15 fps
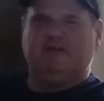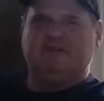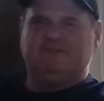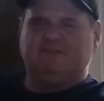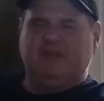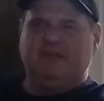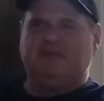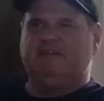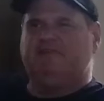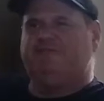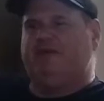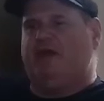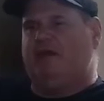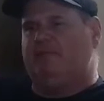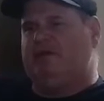sake of the
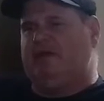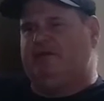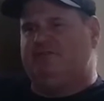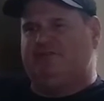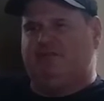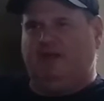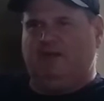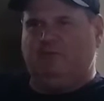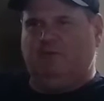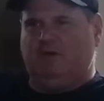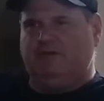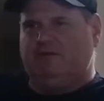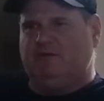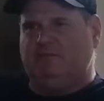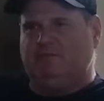family, I stayed
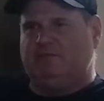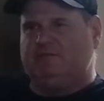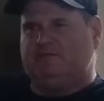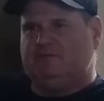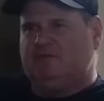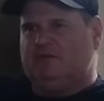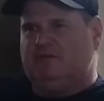with him. And,